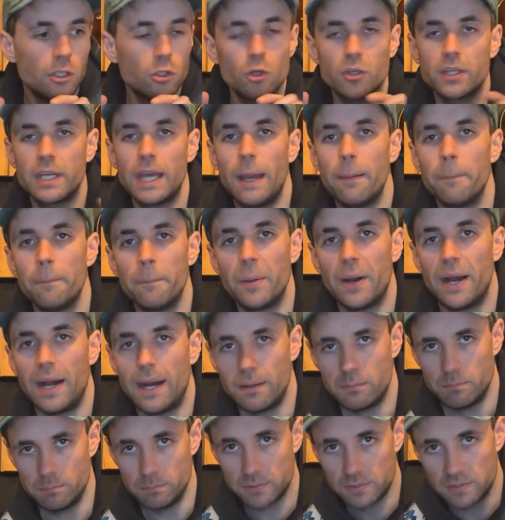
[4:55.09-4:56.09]
Kemper
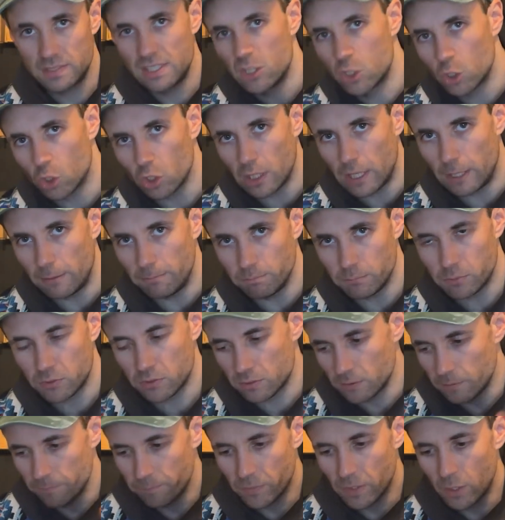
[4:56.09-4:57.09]
amps, digital
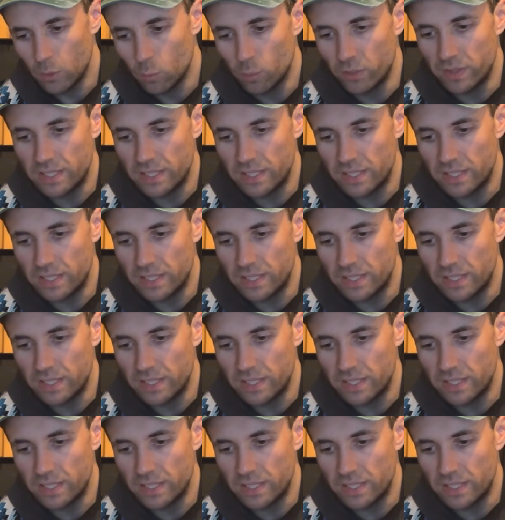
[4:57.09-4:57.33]
amps, when